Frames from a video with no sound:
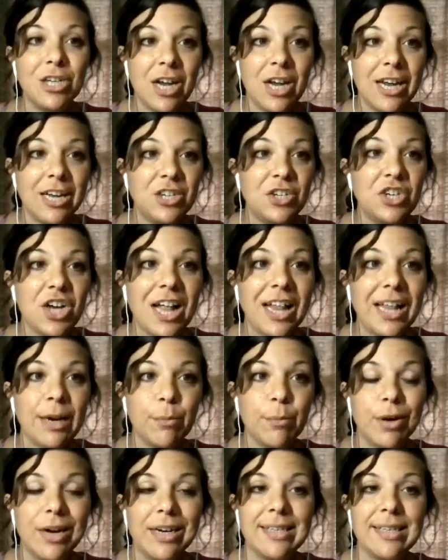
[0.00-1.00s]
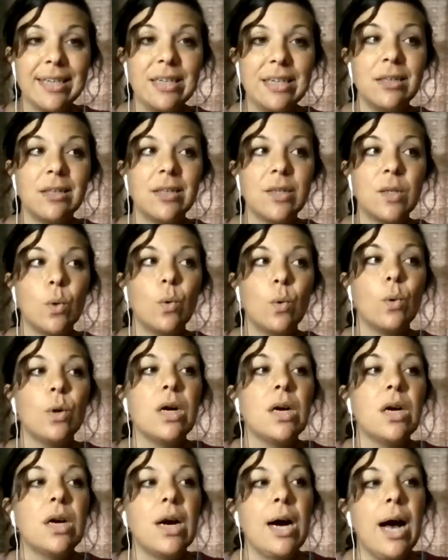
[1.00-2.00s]
angelic presence,
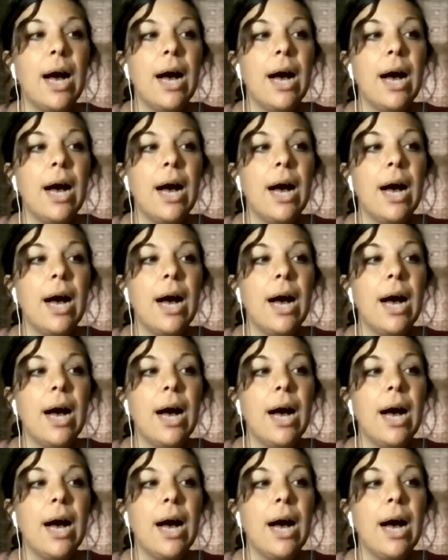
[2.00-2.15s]
or